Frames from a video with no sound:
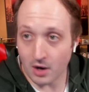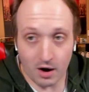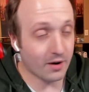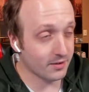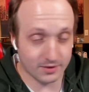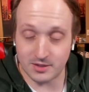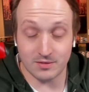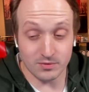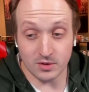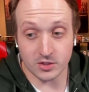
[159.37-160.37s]
our
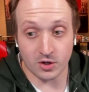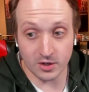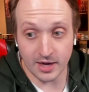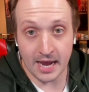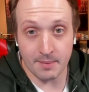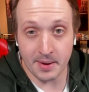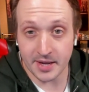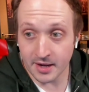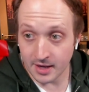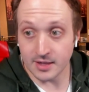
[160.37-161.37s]
current
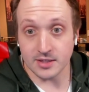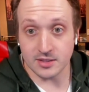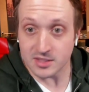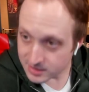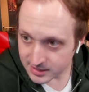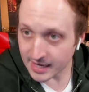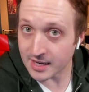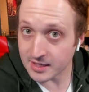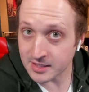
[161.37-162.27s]
anime second